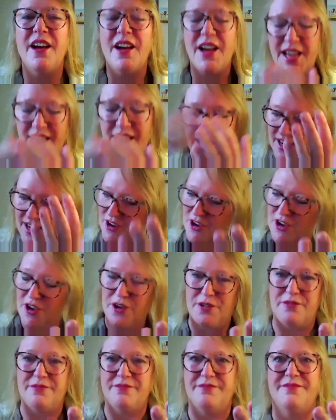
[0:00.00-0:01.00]
I let
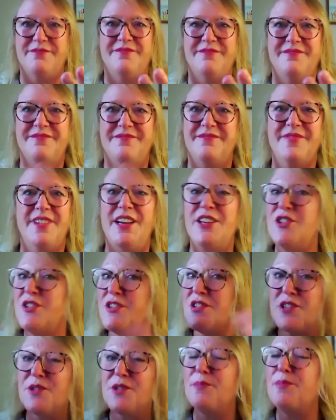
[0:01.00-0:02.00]
go. I
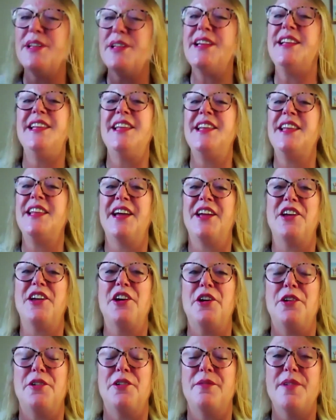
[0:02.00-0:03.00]
just completely let
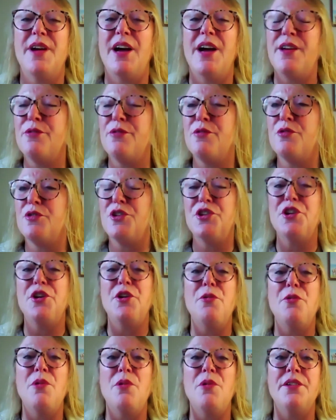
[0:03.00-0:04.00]
go. I thought, you
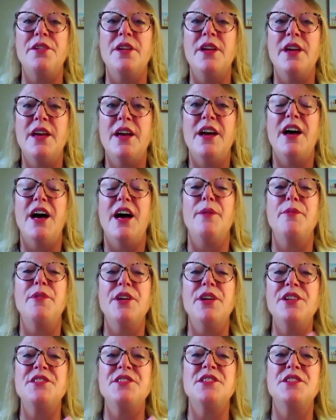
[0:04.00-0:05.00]
know what? I'm
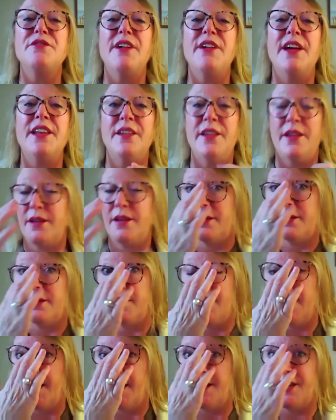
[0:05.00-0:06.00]
going to surrender,
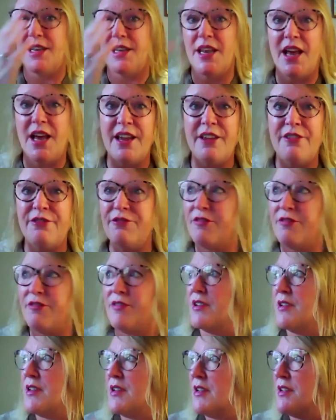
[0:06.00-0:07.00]
and life,
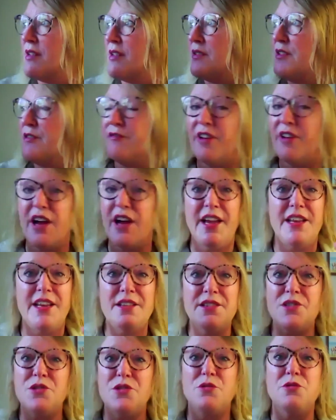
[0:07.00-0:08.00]
divine,
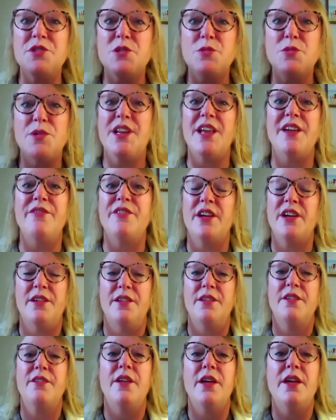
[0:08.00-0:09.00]
source,
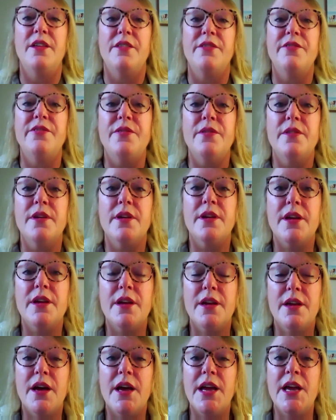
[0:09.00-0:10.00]
whatever,
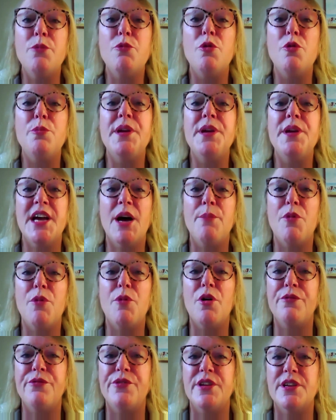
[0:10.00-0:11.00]
it will become
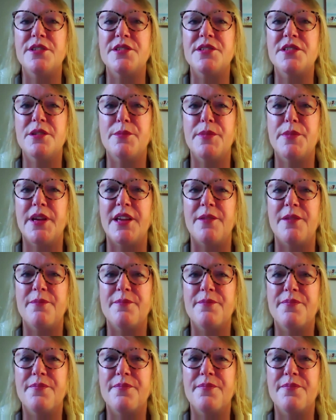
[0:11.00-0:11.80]
obvious to me.